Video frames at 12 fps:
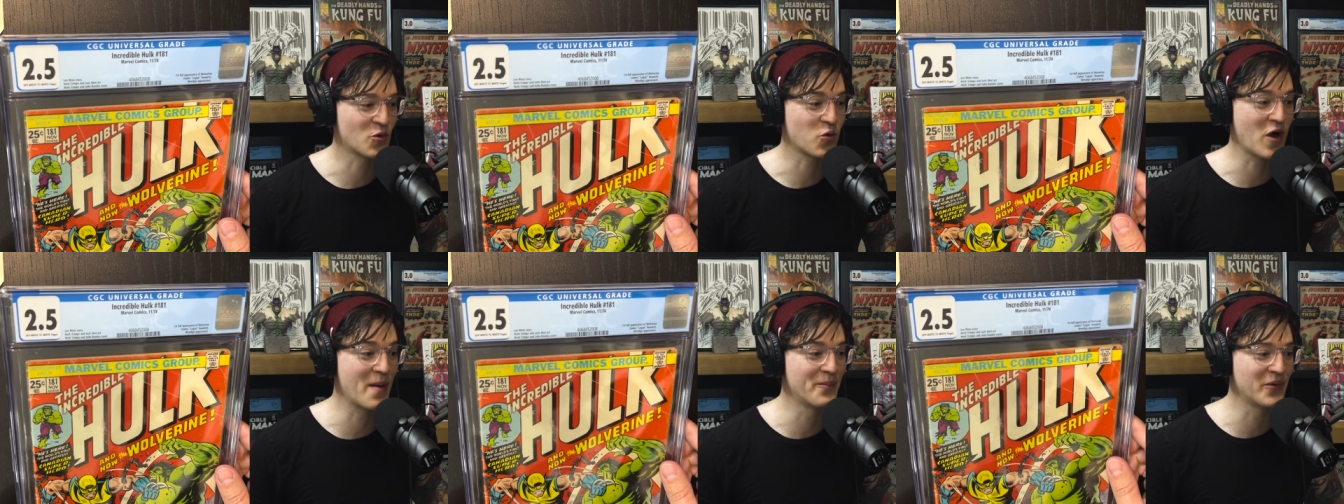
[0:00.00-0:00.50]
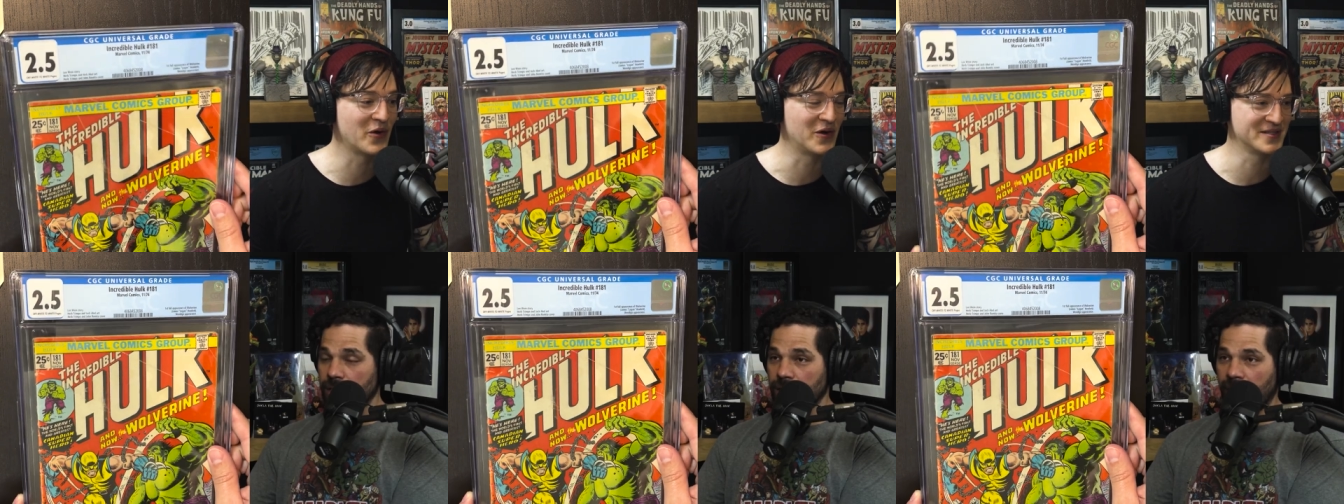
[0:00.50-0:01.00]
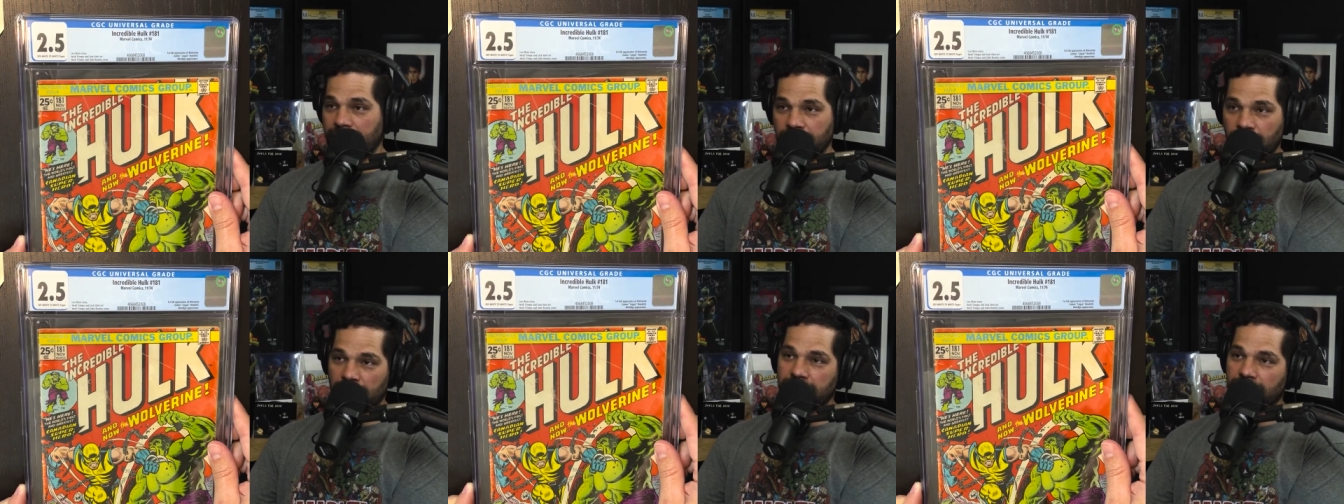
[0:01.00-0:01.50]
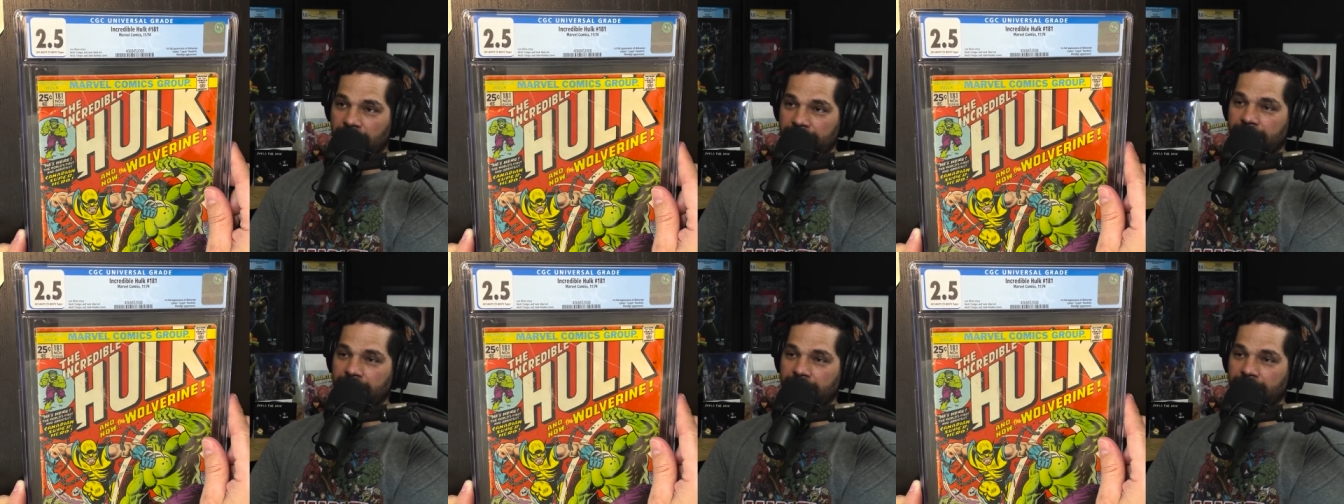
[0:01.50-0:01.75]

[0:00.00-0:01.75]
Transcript: crumpled. It was, I just I,